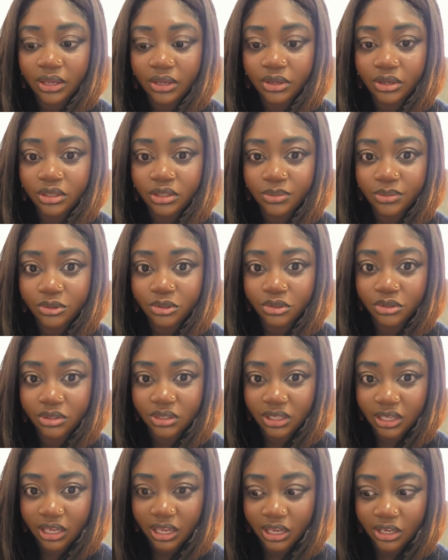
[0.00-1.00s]
you're supposed to
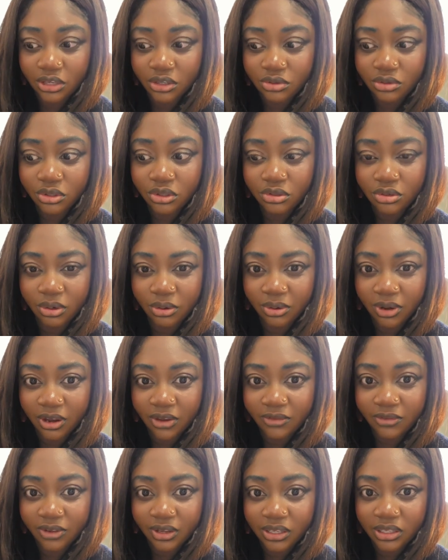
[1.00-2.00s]
take a history to
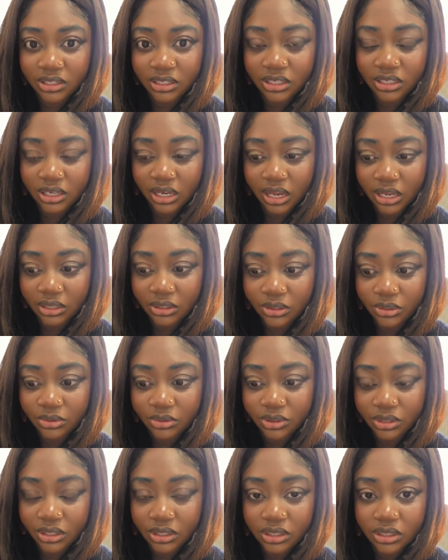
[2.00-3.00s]
arrive at a
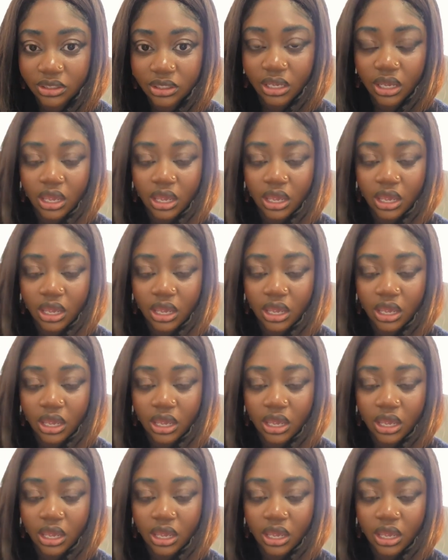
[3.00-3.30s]
diagnosis.